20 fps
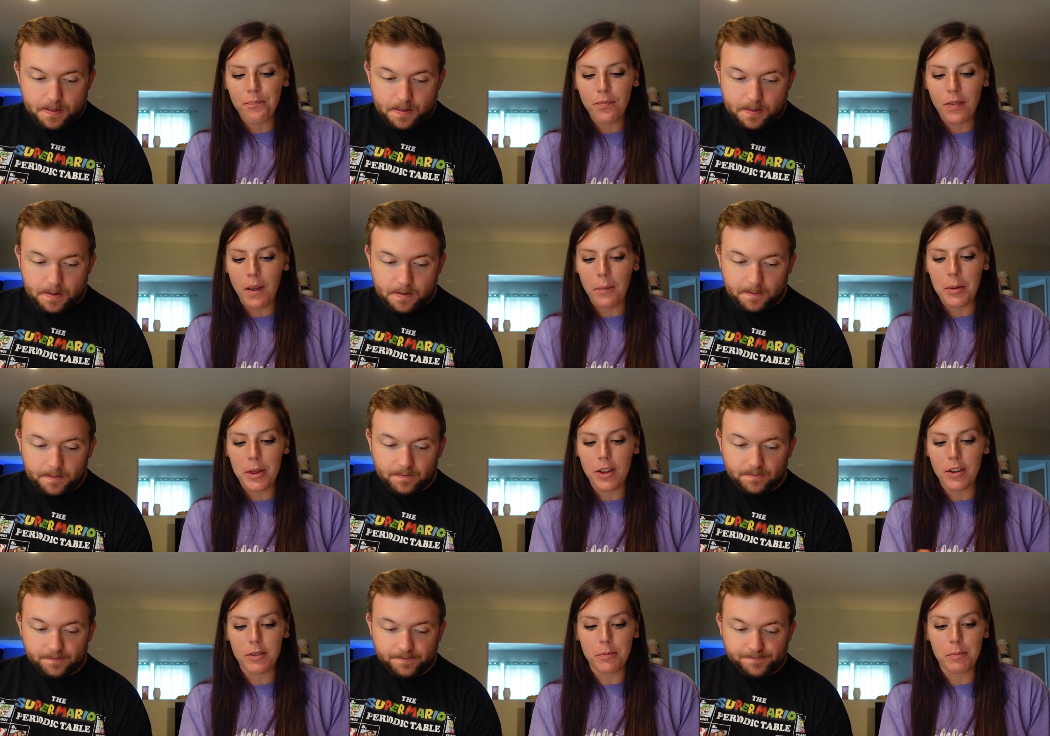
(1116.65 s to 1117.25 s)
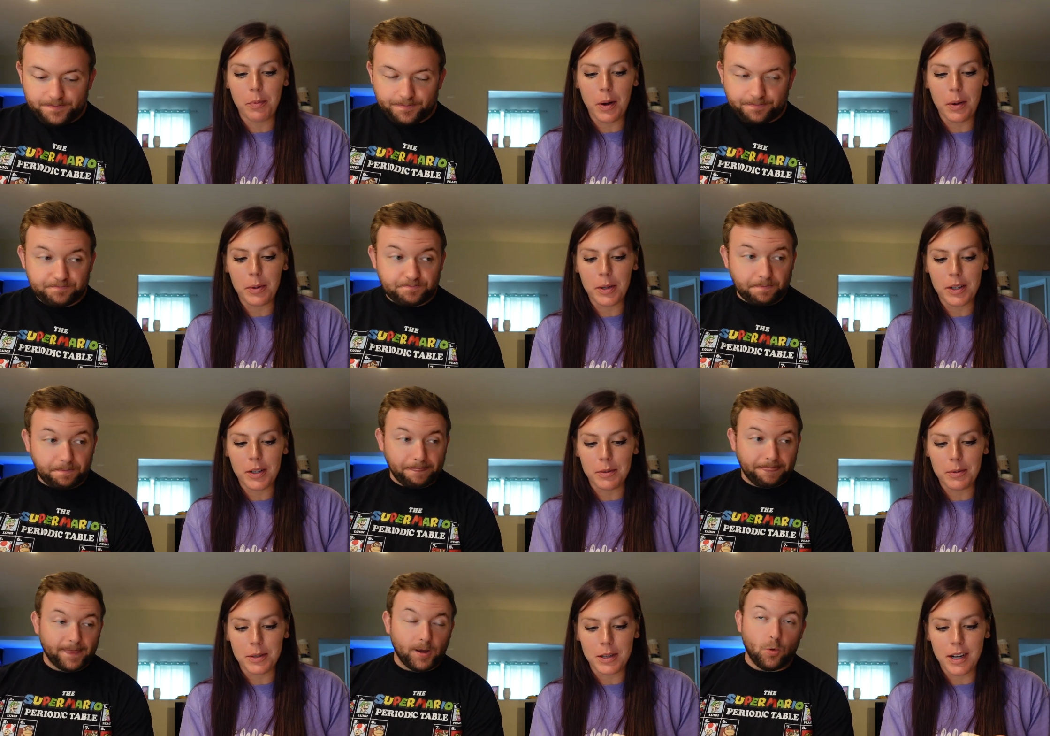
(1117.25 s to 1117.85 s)
Speaker 1: I mean, they're probably
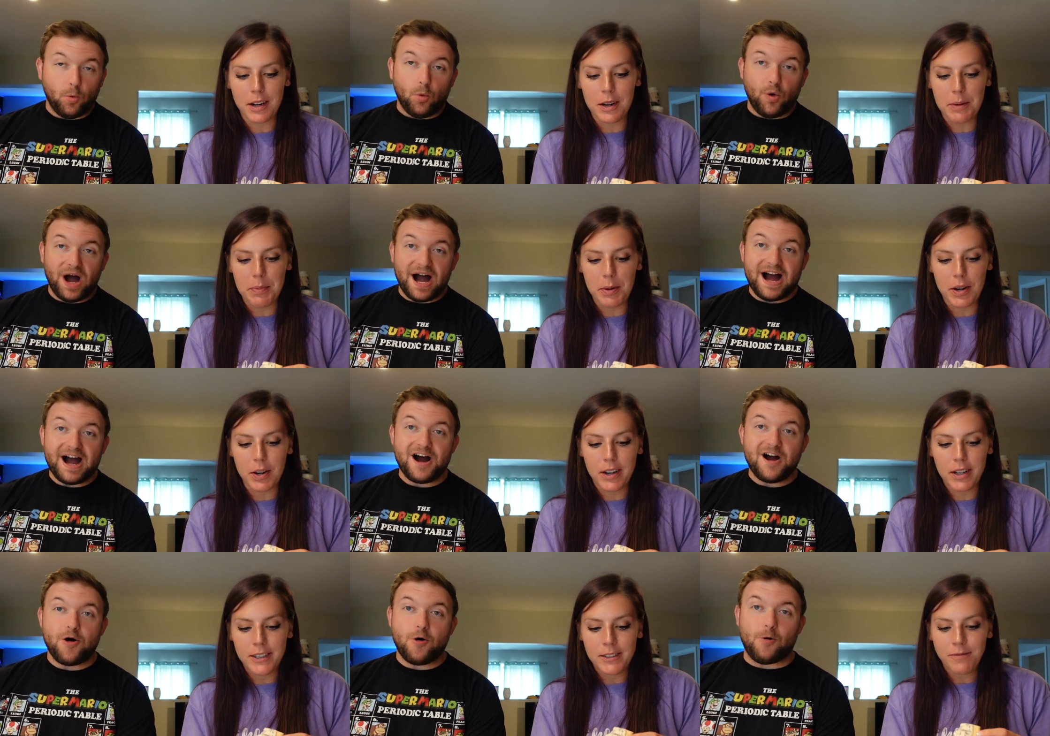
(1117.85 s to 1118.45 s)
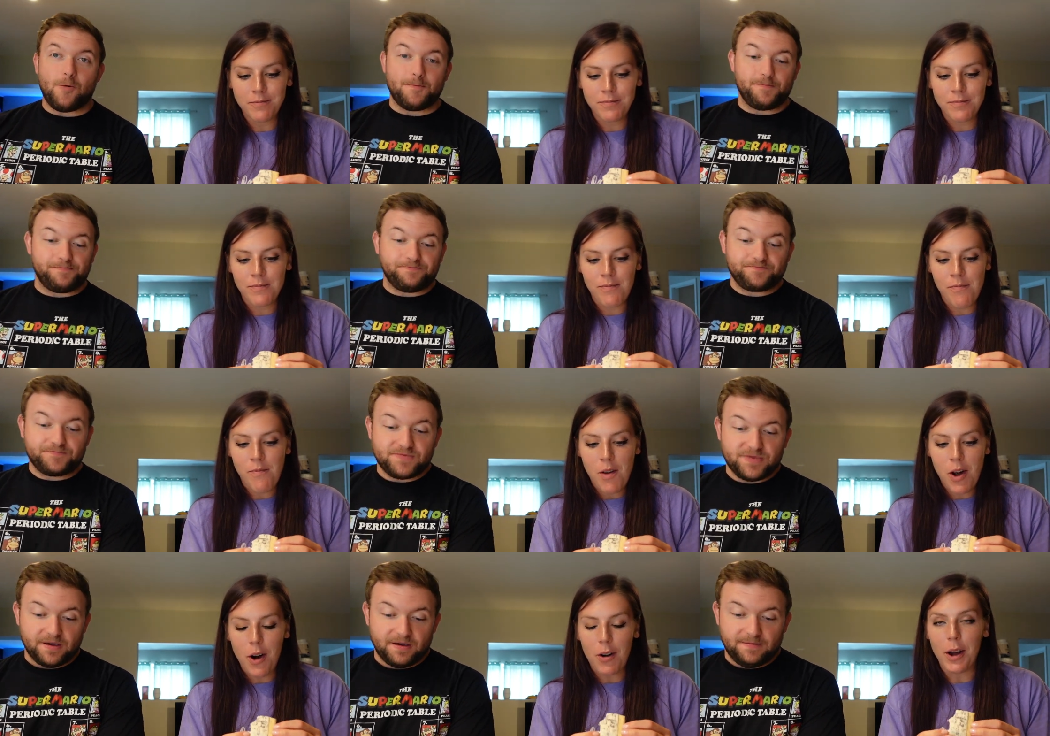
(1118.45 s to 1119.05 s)
good without it. Wow.
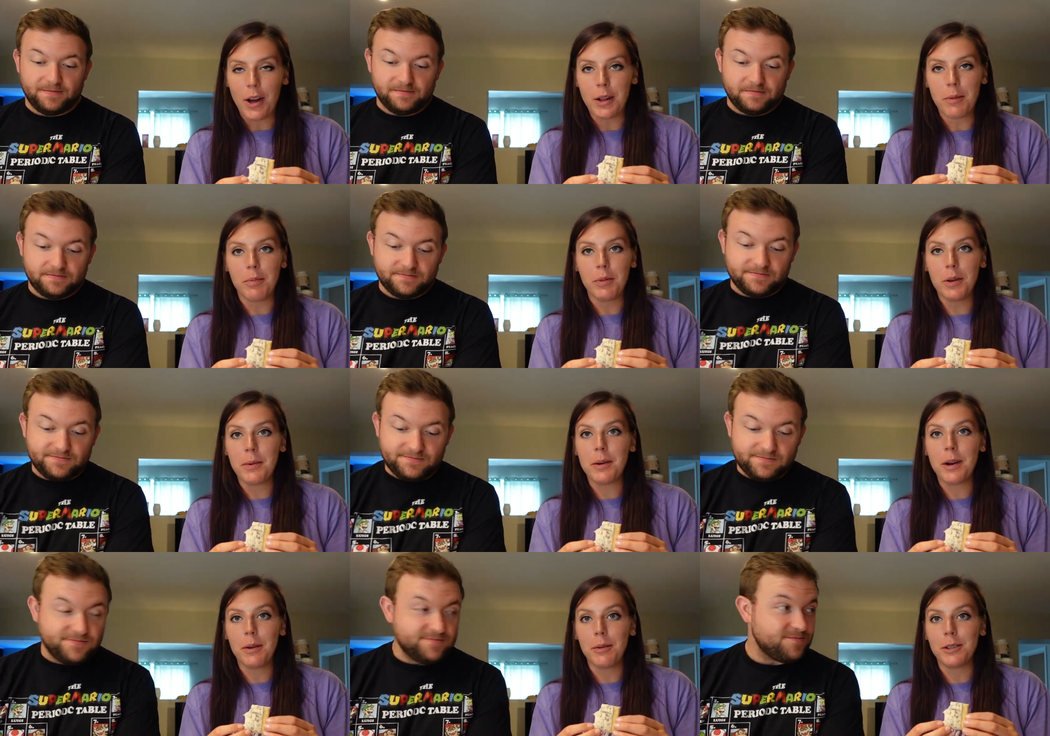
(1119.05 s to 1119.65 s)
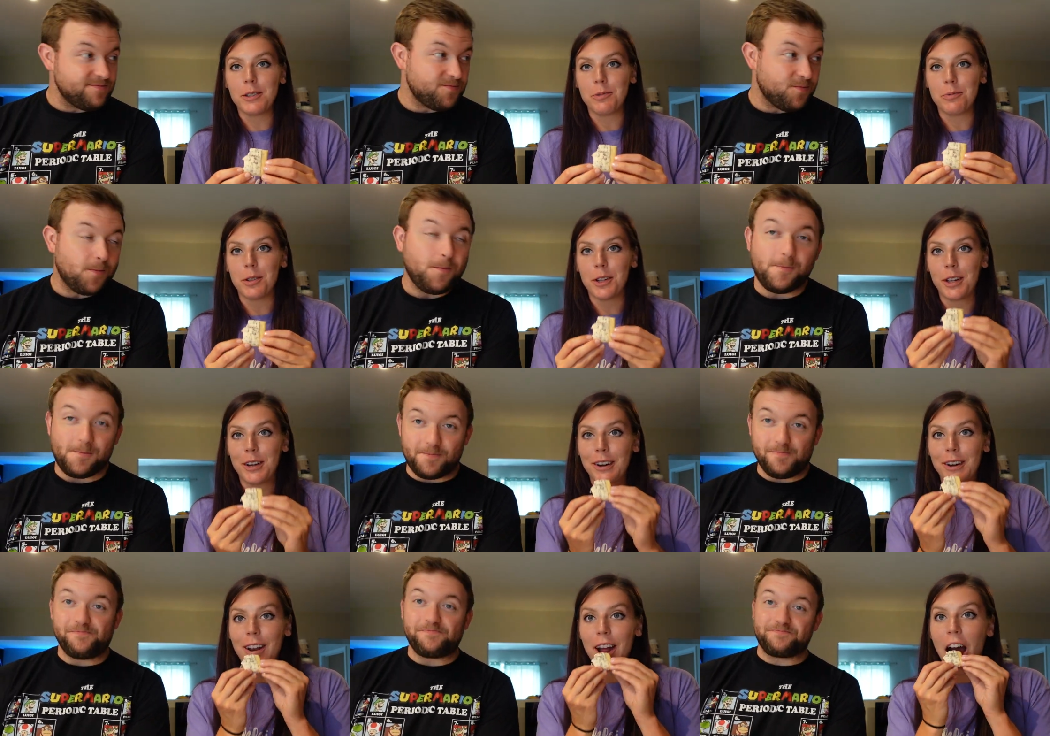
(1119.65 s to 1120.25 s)
But okay, the blueberry one's
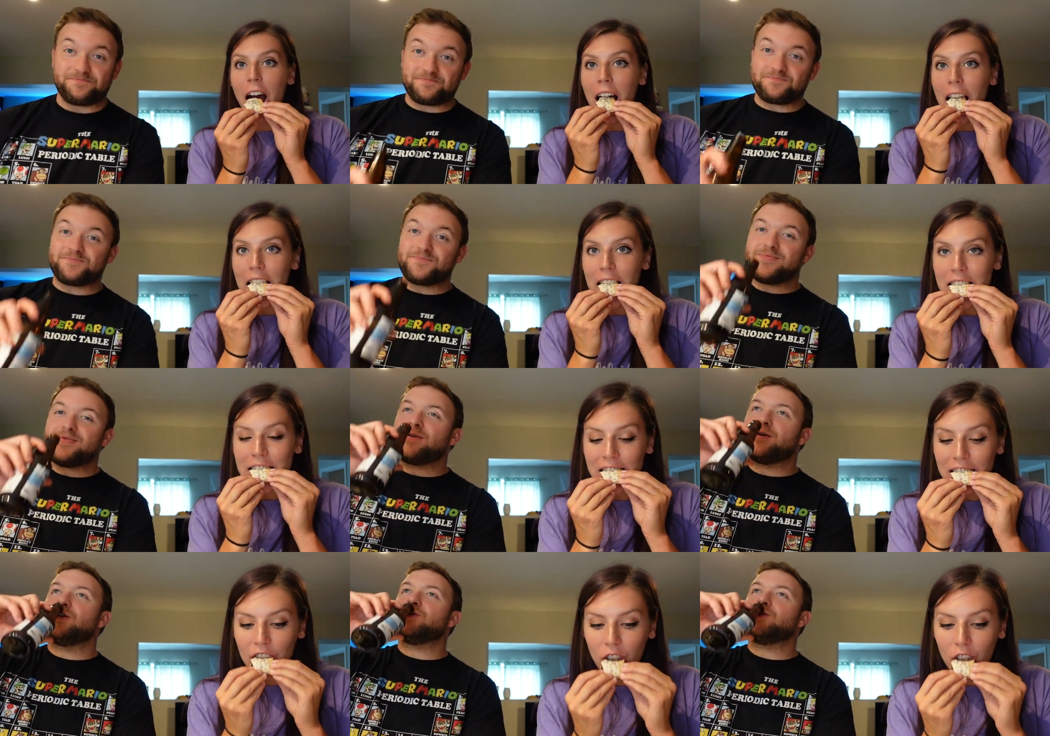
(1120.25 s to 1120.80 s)
really good. Mm -hmm.